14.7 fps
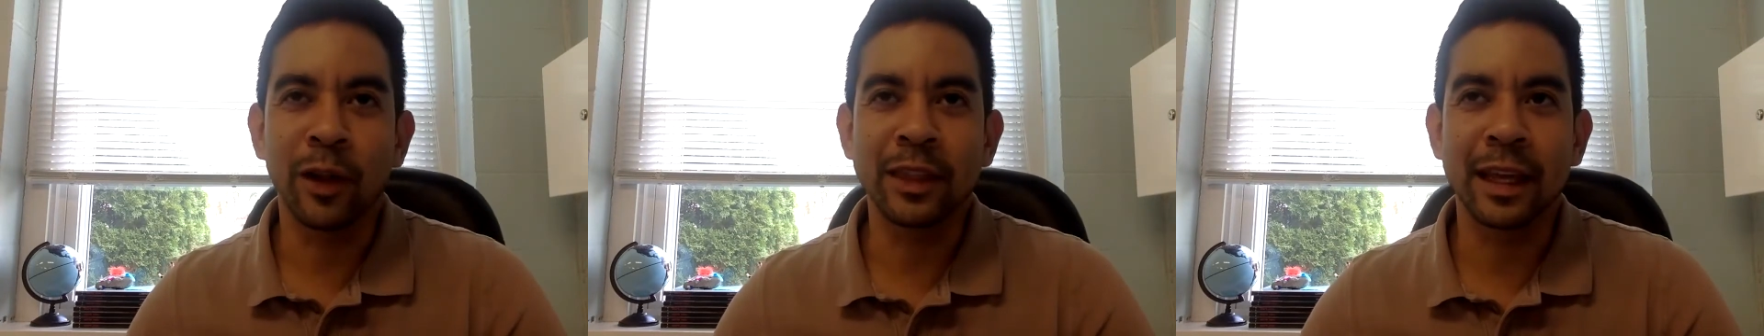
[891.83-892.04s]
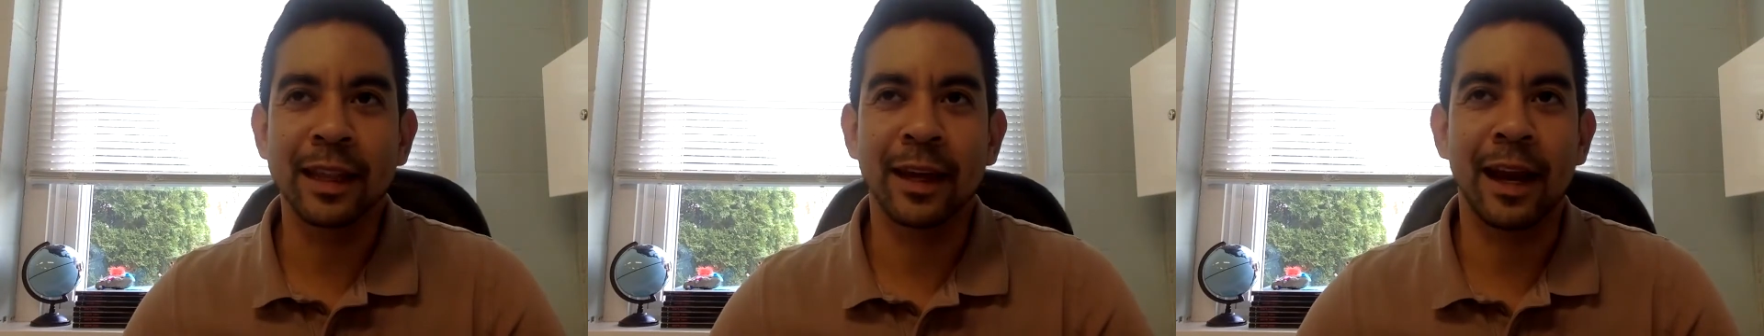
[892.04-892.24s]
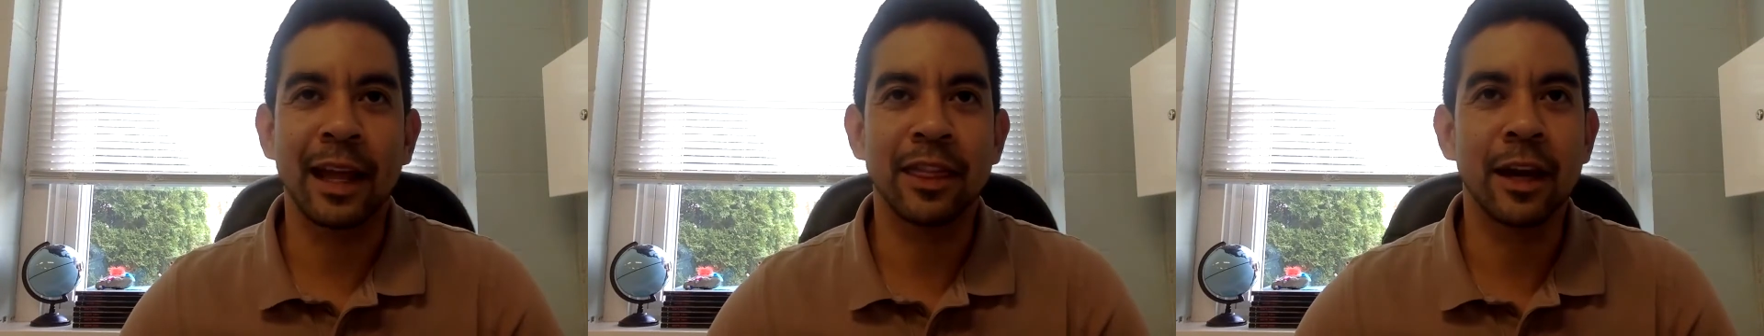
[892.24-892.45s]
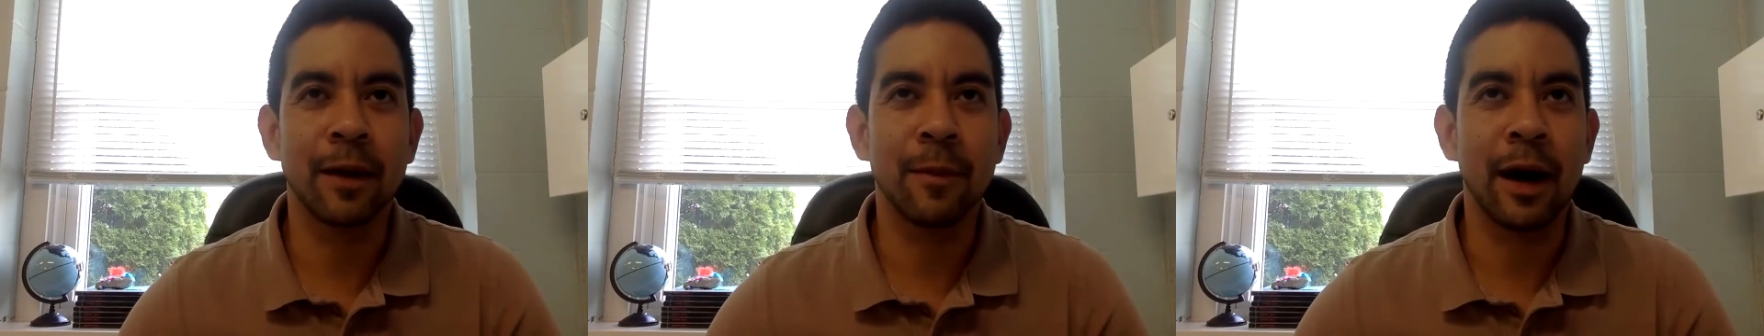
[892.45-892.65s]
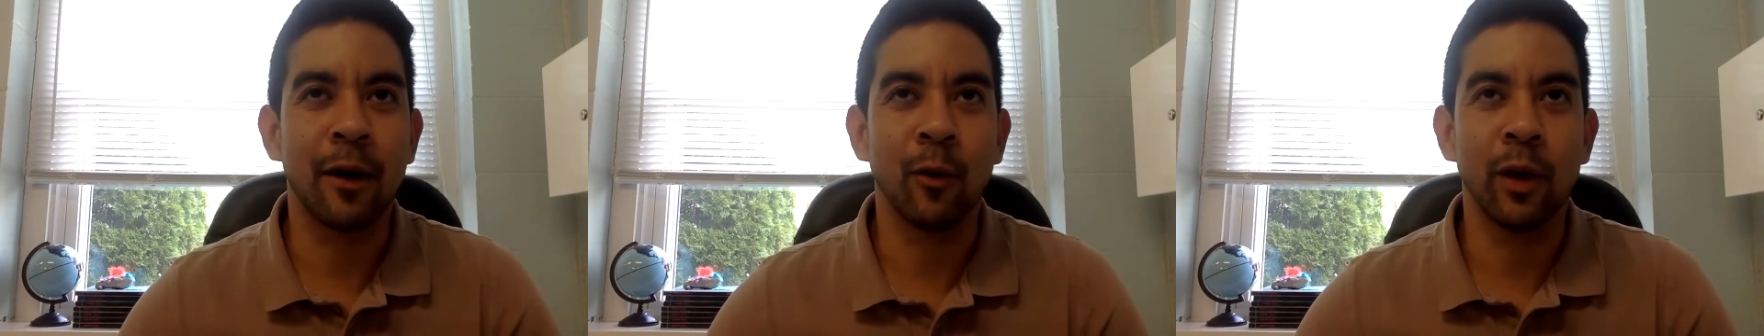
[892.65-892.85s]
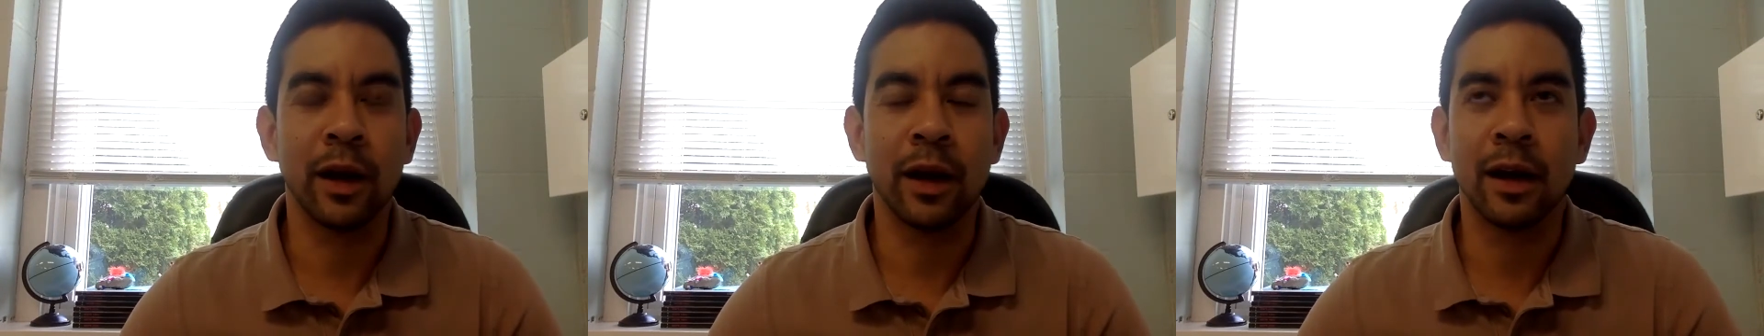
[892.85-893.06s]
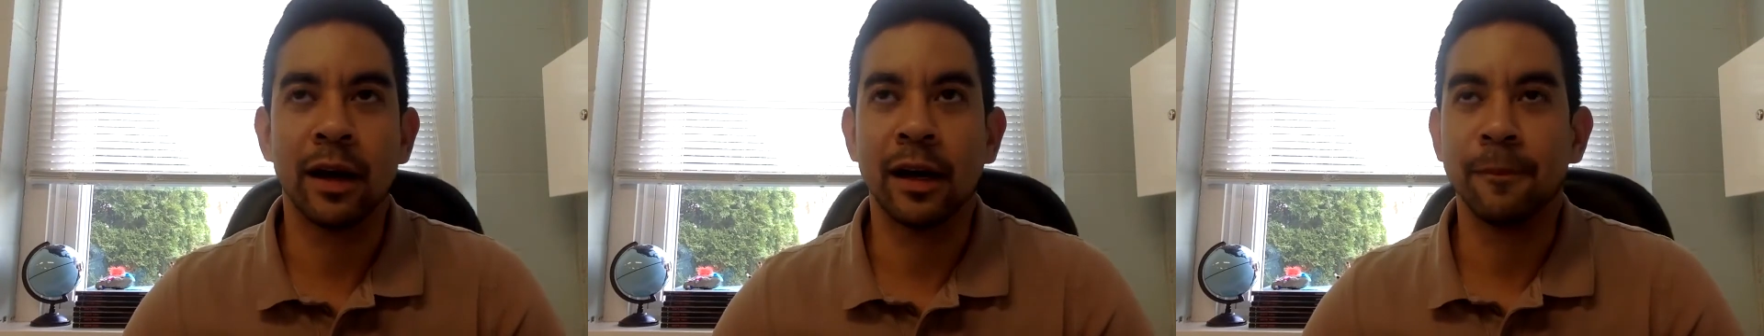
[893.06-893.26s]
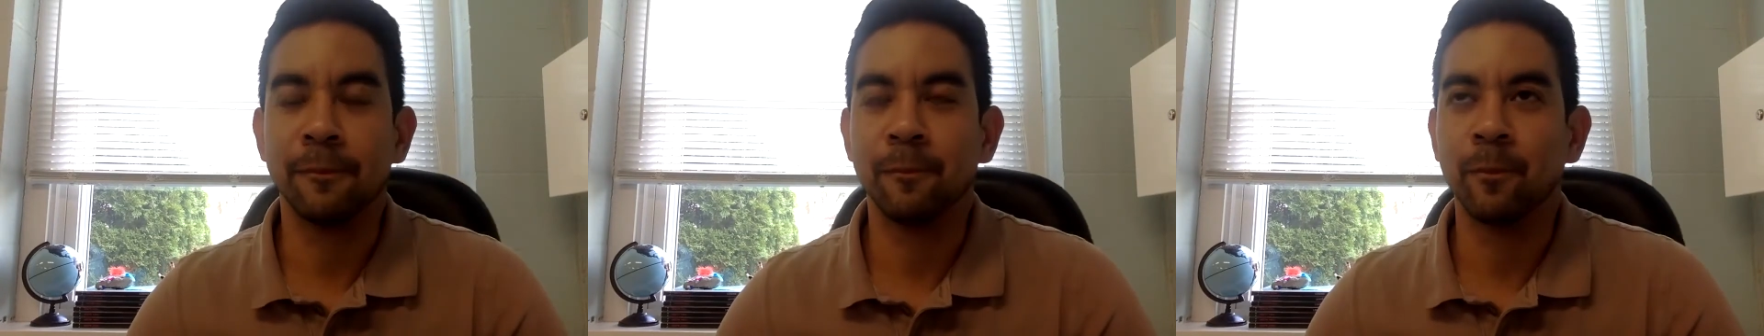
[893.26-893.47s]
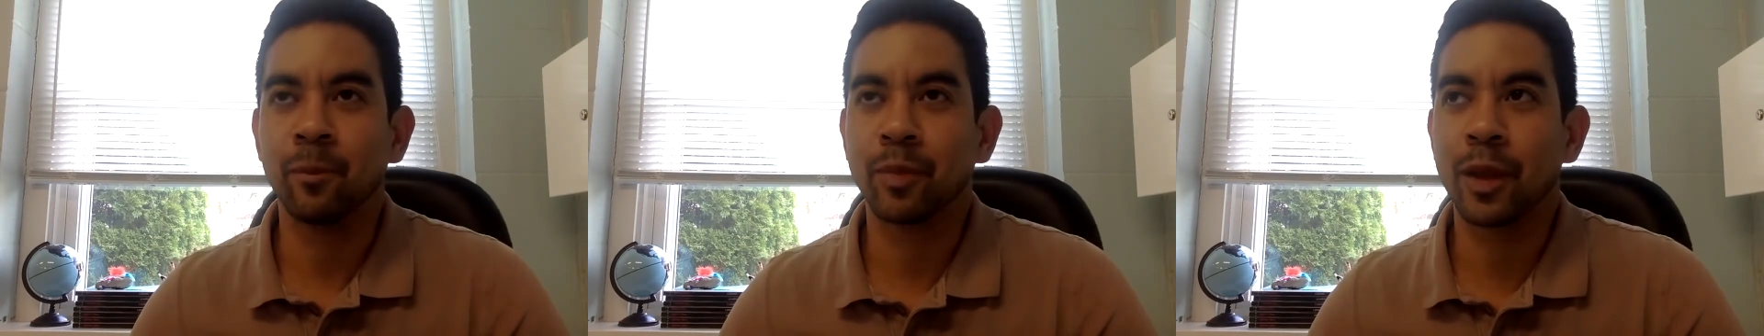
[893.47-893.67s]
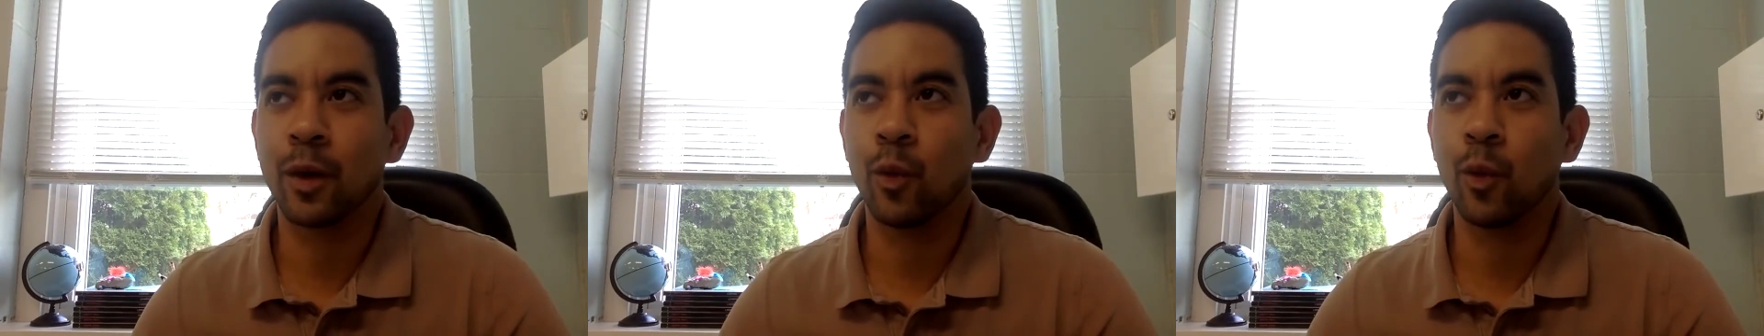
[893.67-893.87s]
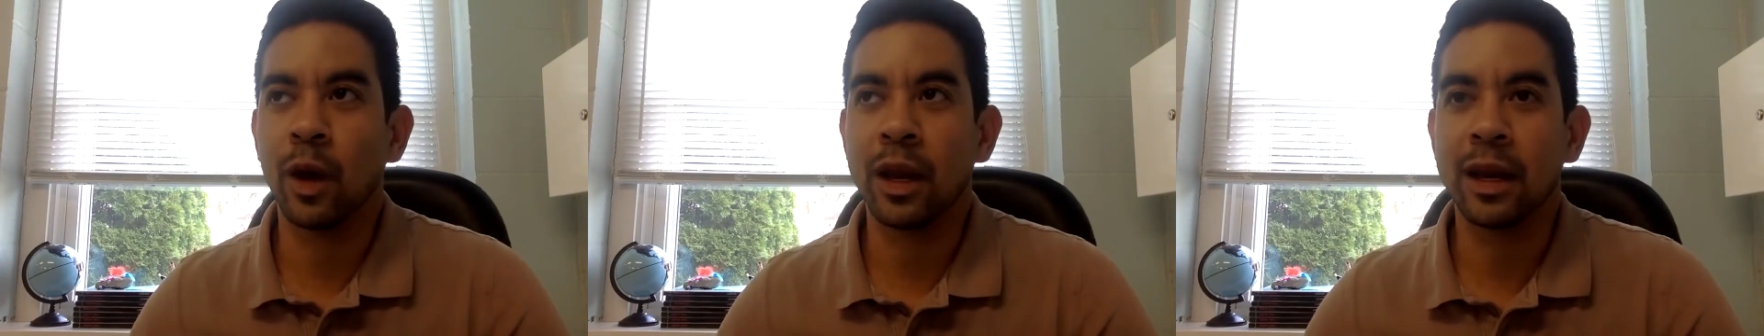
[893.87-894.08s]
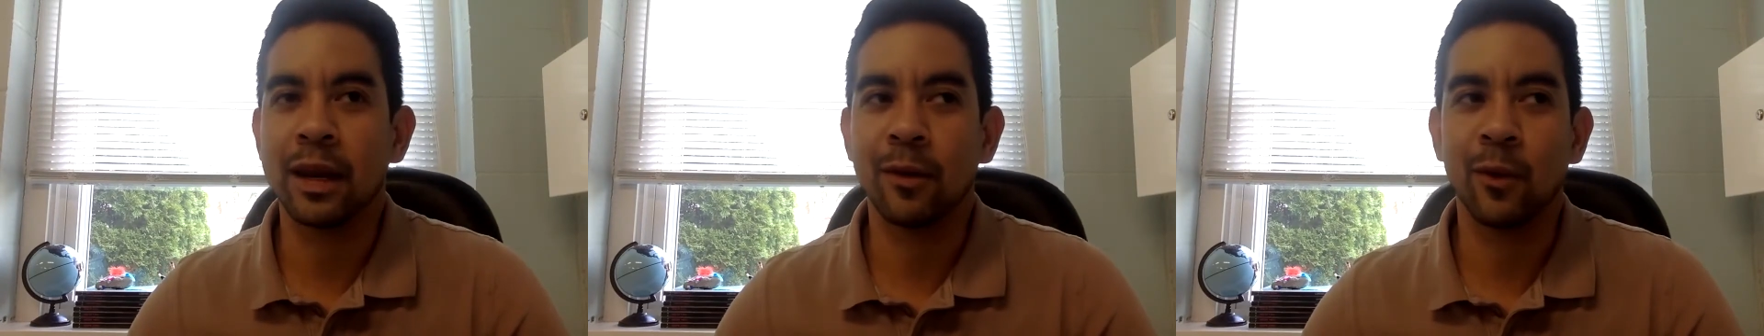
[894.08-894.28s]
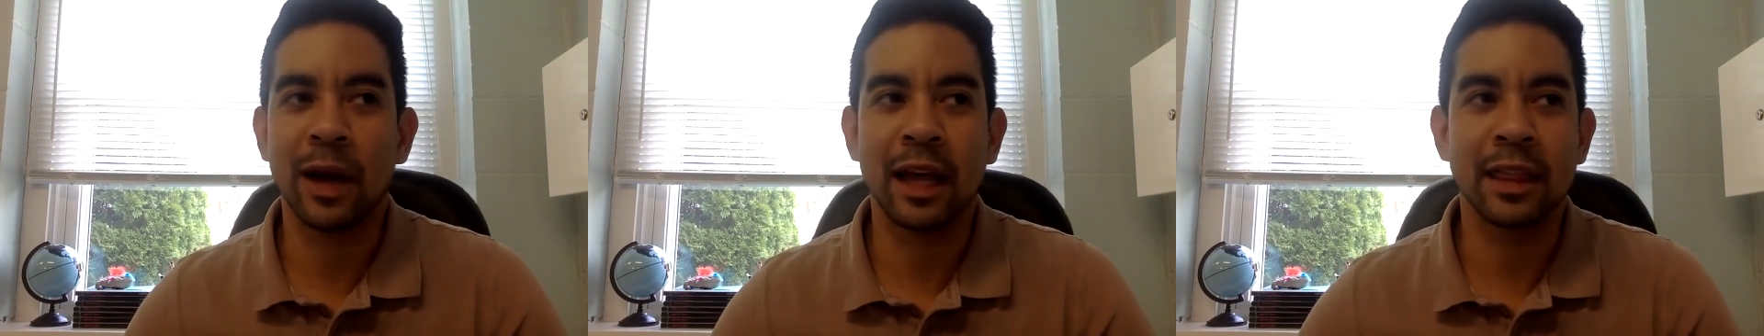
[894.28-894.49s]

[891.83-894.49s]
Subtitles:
thing that I think about when I